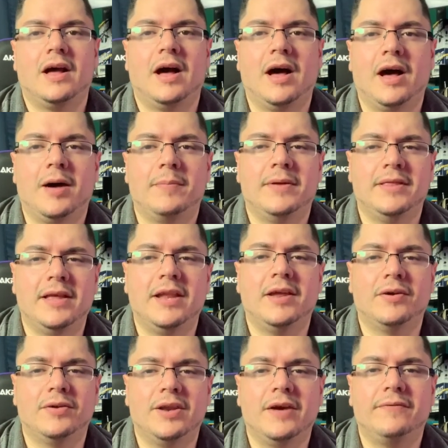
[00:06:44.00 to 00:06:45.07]
And then
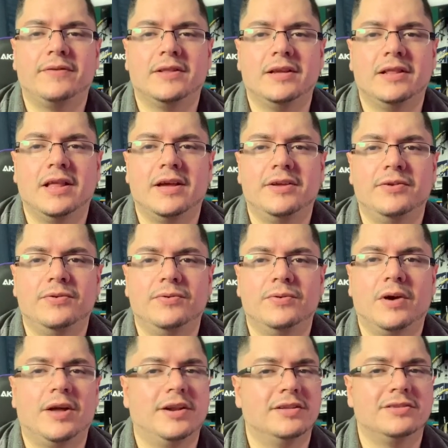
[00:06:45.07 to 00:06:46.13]
it'll definitely let you
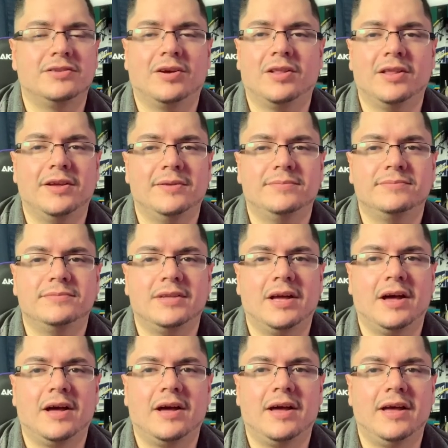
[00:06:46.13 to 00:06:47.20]
uninstall it
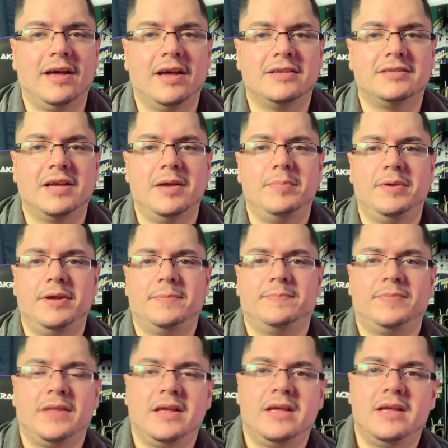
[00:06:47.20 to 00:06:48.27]
ASAP.
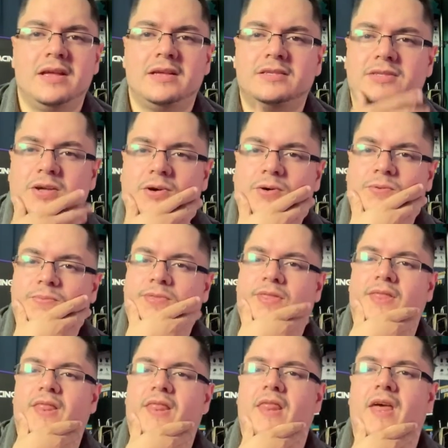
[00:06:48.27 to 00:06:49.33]
So
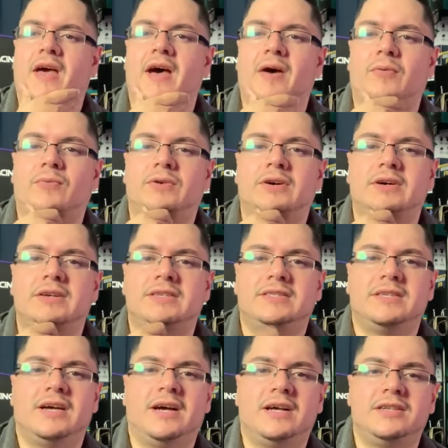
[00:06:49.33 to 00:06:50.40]
that was
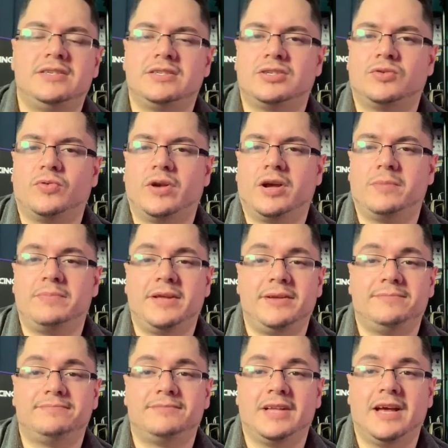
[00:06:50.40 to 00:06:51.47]
just a quick update
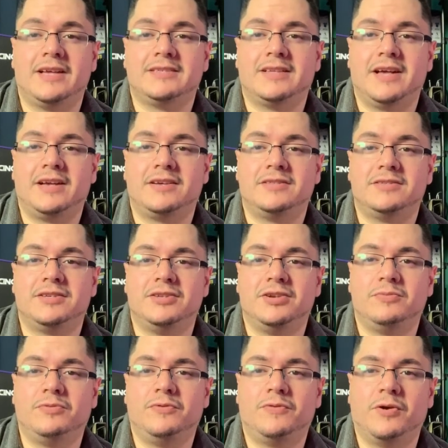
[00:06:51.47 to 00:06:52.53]
as I continue to
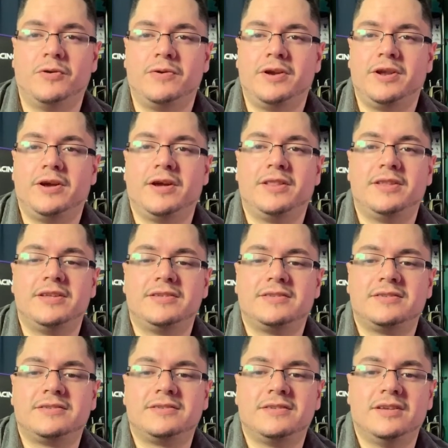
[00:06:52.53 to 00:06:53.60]
move forward here on
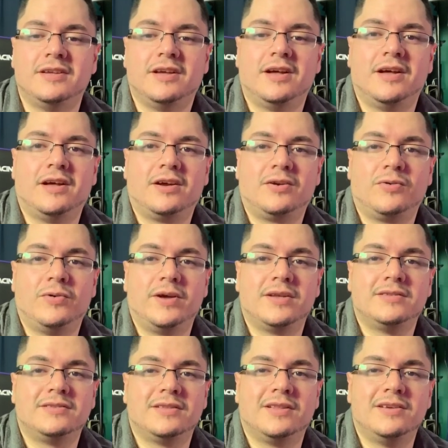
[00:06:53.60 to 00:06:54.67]
this quick
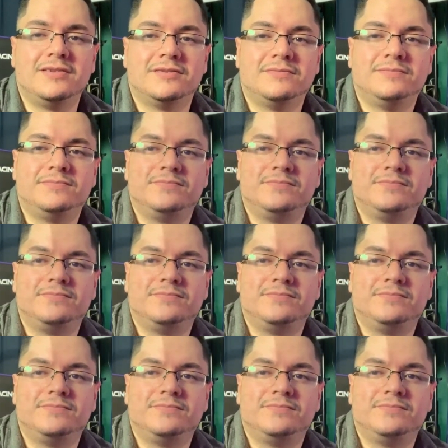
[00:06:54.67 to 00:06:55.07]
installation.